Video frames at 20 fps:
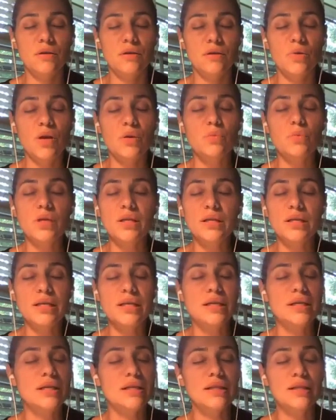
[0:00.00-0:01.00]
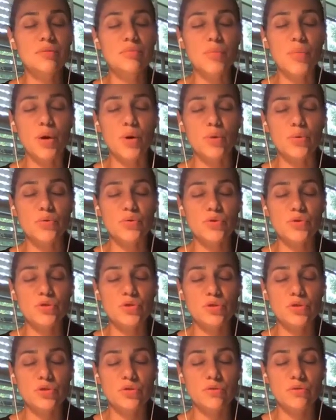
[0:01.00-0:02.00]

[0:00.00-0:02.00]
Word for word: when we need it the most.